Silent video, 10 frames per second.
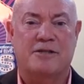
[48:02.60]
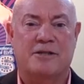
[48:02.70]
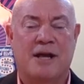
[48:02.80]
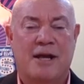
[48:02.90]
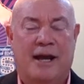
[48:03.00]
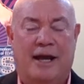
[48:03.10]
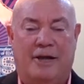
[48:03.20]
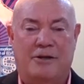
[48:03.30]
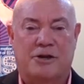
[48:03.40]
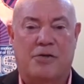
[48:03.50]
and, and
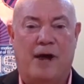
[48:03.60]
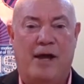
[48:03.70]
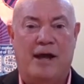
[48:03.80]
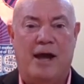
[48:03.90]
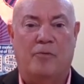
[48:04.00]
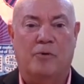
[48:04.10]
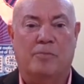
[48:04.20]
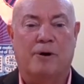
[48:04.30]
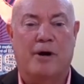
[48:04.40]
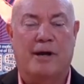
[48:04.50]
just go hang out.
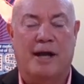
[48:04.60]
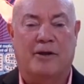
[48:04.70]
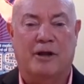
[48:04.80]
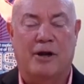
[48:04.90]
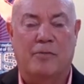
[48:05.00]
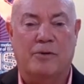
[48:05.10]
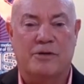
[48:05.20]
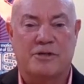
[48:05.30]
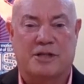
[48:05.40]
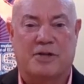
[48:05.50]
We'll park out there and we'll
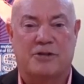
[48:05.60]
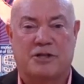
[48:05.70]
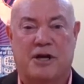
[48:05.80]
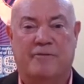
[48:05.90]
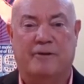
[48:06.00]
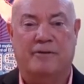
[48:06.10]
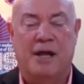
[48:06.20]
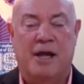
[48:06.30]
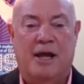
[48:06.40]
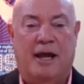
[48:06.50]
just sell stuff and,
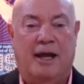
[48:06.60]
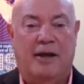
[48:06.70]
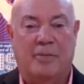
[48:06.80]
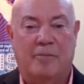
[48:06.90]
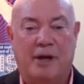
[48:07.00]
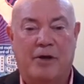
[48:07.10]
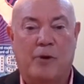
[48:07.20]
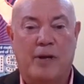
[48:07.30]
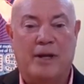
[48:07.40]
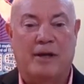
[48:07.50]
and uh, make a
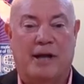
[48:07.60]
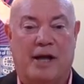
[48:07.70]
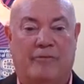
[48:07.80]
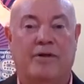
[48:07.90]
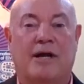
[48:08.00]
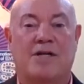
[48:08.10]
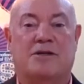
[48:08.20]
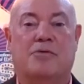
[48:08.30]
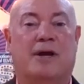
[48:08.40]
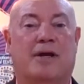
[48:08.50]
weekend out of it. And I
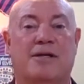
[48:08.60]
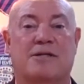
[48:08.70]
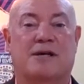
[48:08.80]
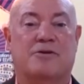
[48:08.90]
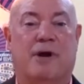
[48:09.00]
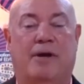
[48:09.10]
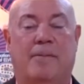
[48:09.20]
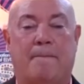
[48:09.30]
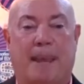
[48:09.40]
said, Okay, that sounds great.